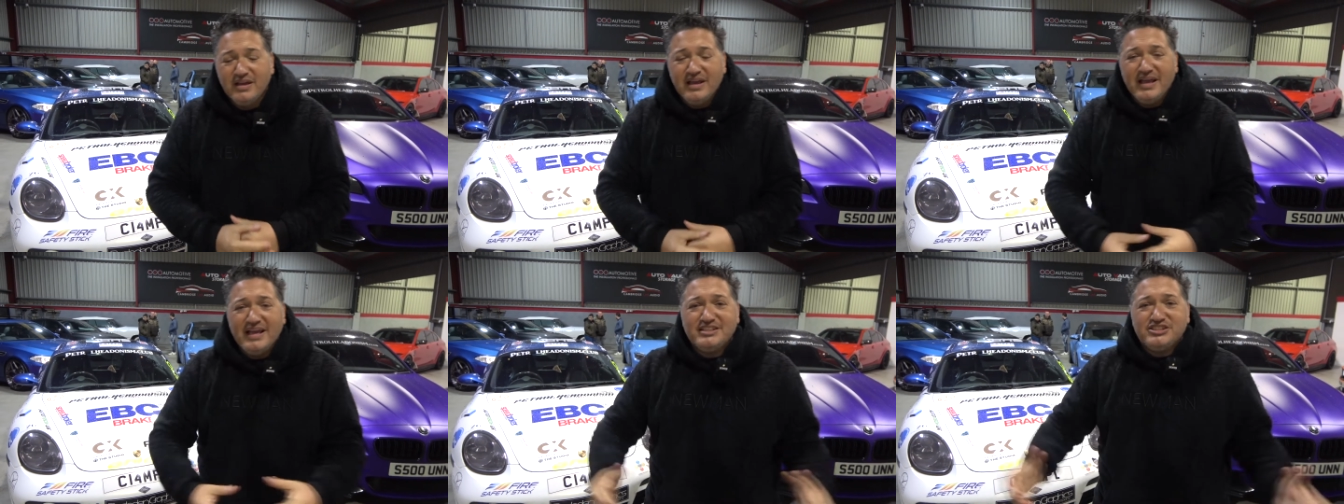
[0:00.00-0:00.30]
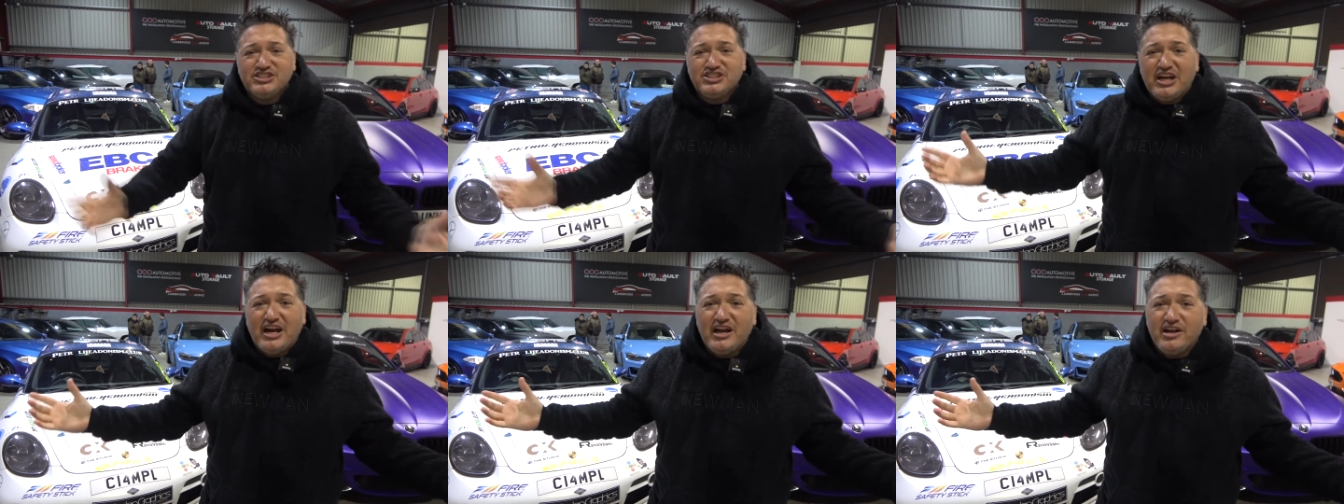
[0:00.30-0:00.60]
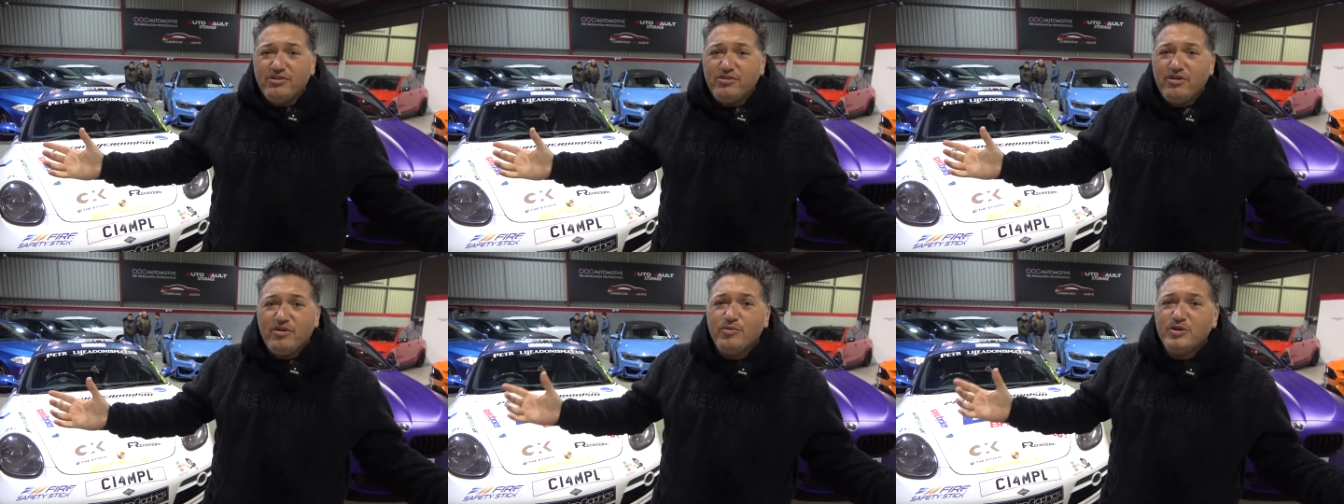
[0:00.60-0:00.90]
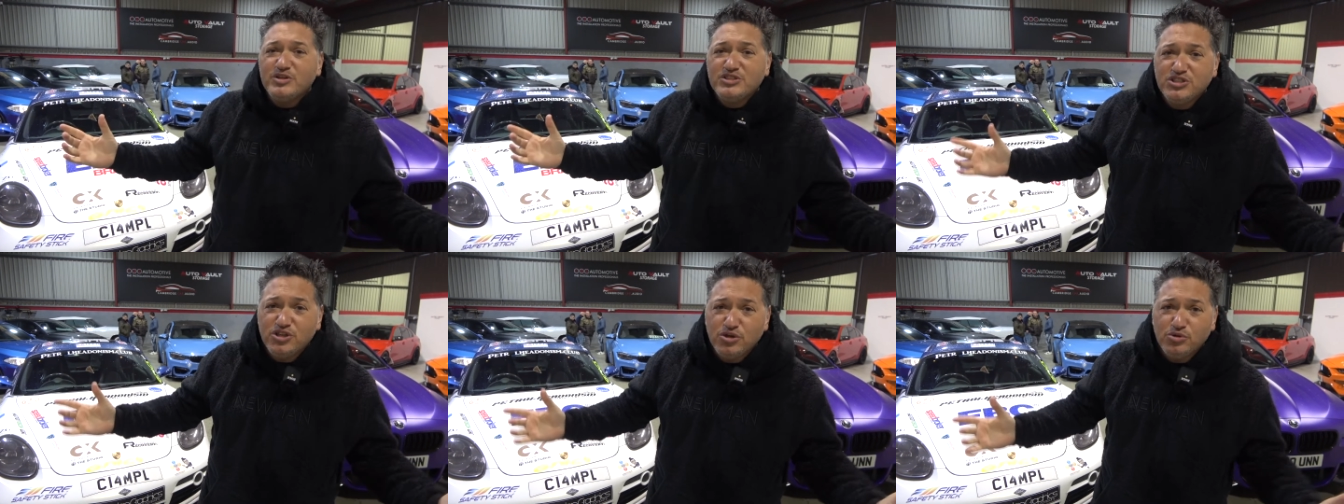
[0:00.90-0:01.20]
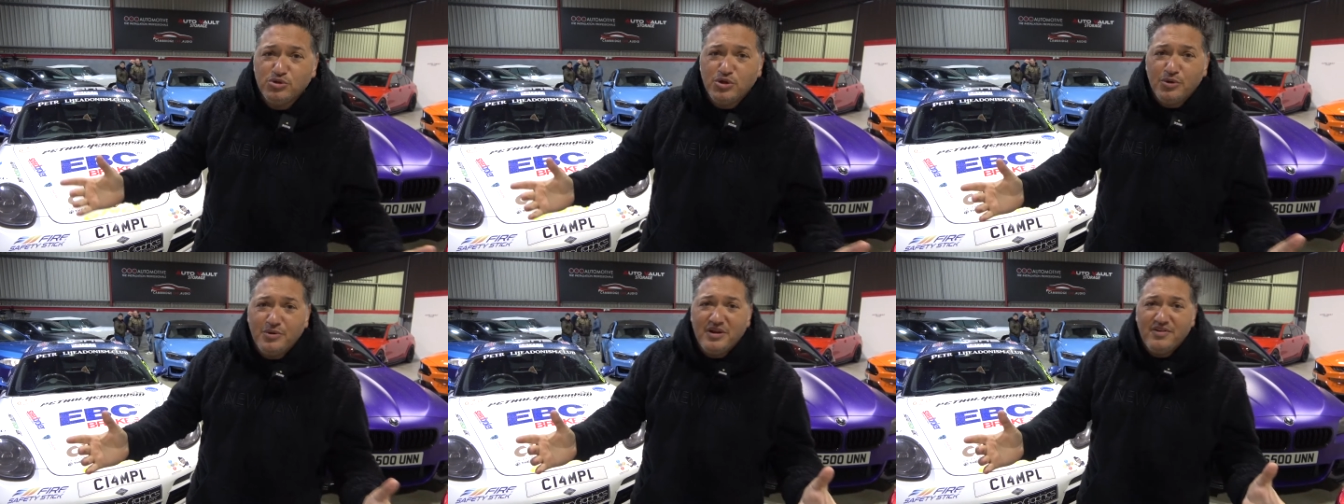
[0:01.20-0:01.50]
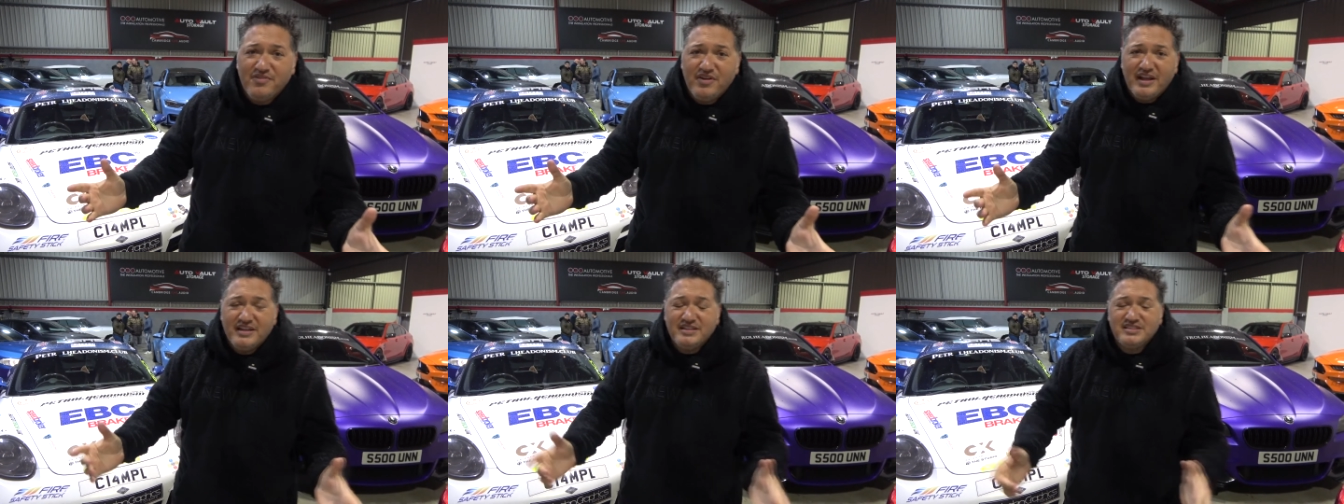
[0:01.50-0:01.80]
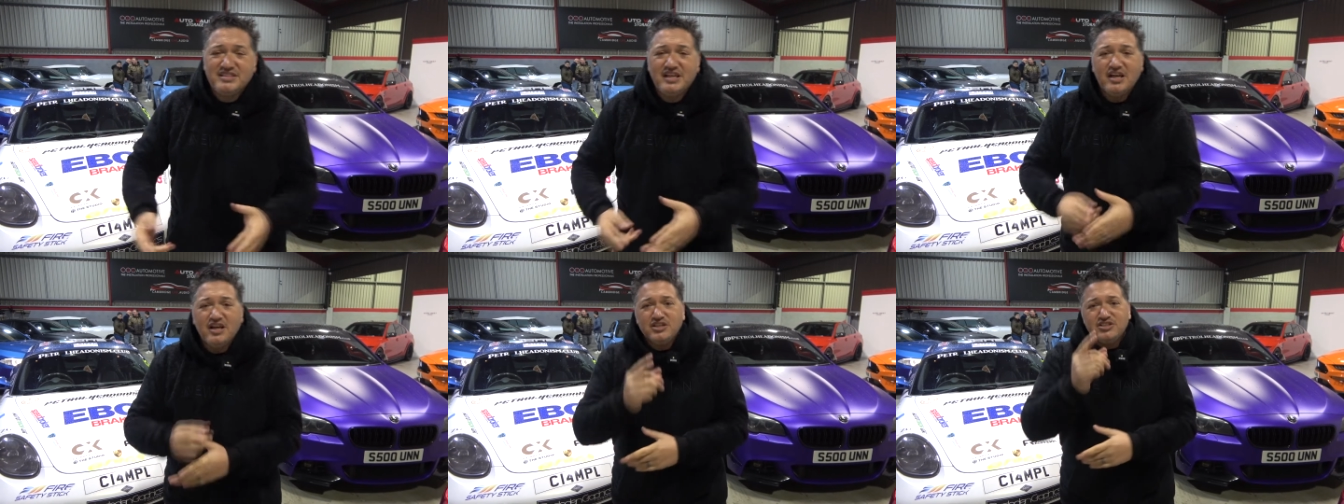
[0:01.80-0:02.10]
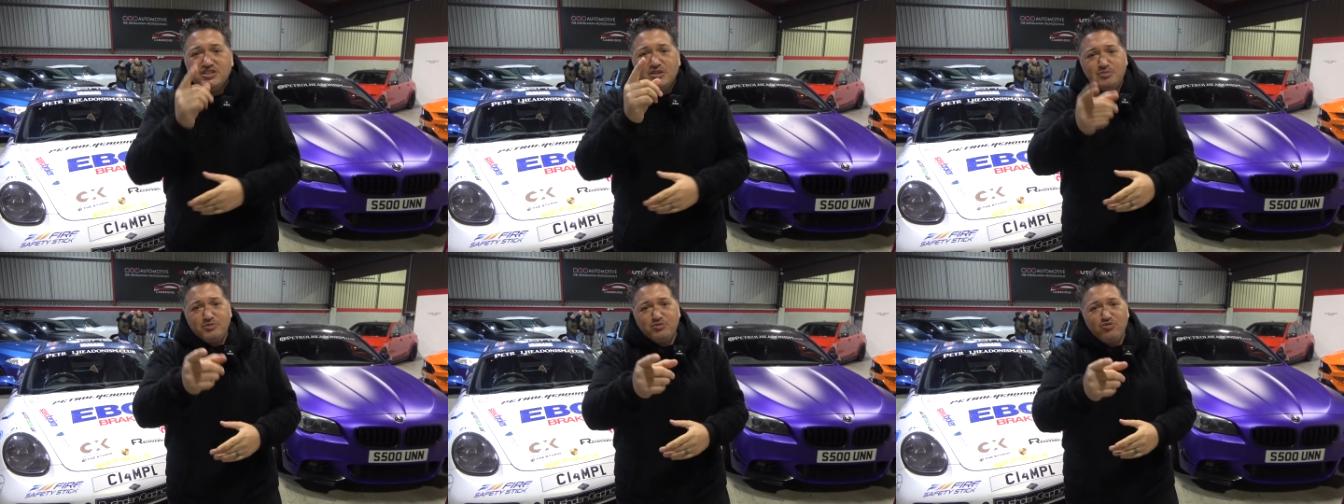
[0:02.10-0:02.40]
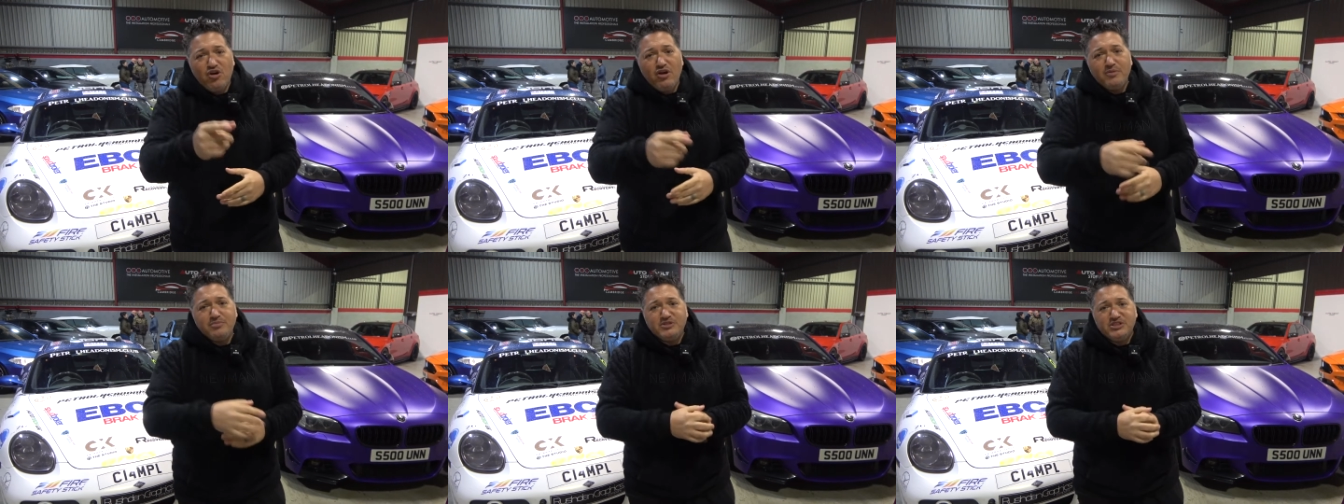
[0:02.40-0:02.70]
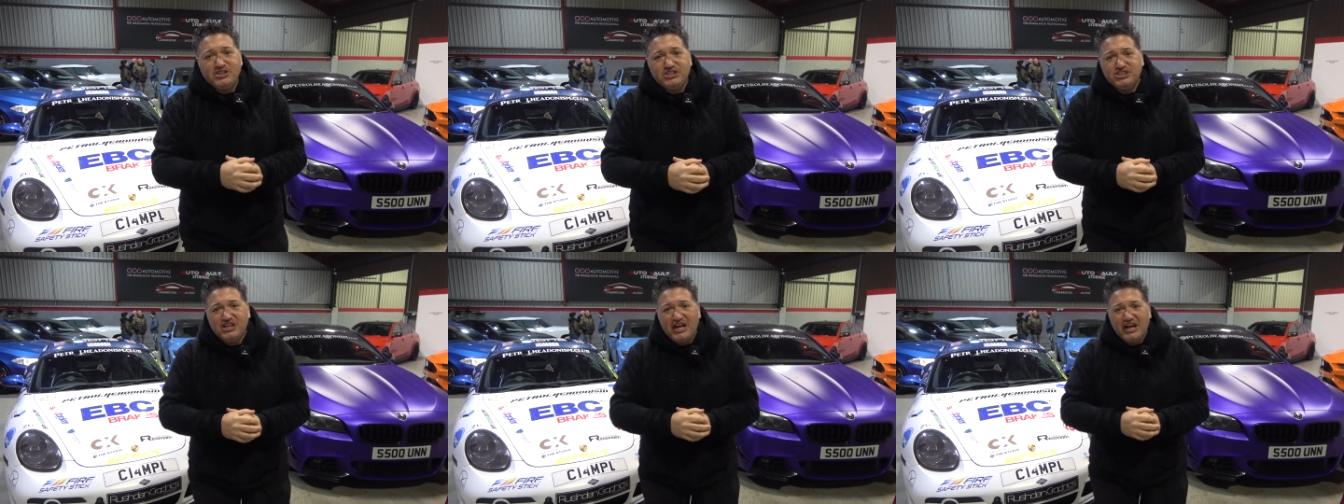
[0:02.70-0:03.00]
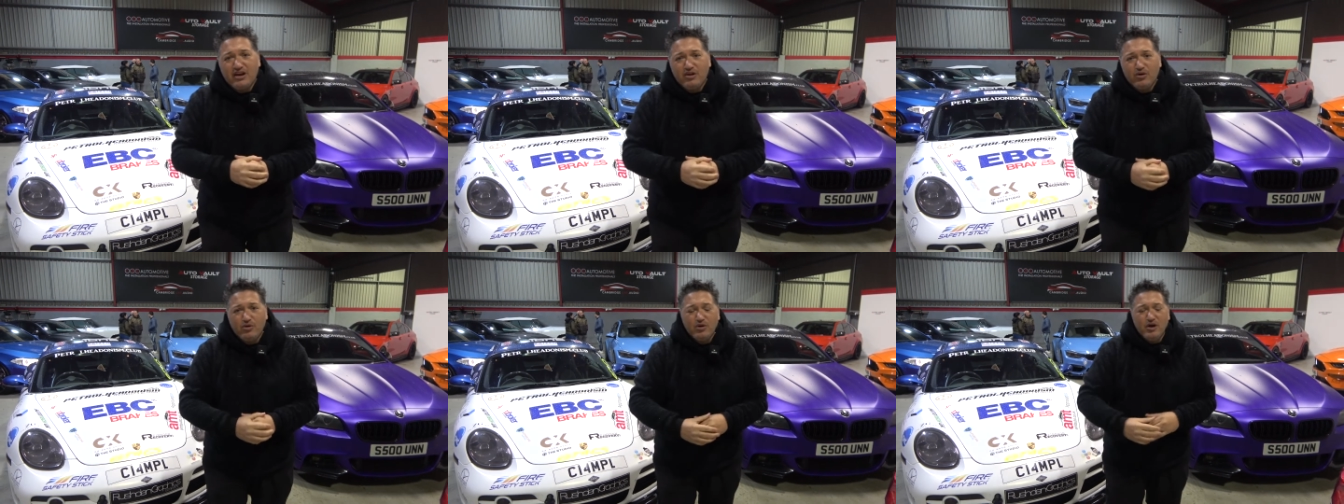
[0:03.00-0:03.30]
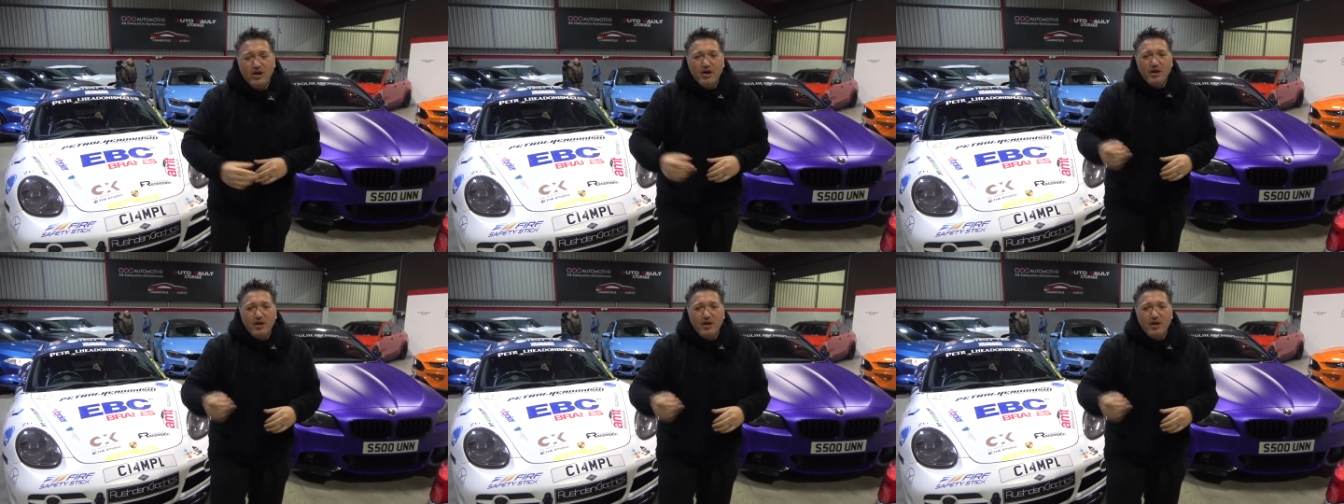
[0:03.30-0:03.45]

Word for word: It's January and we're still doing events. Subscribe to the channel,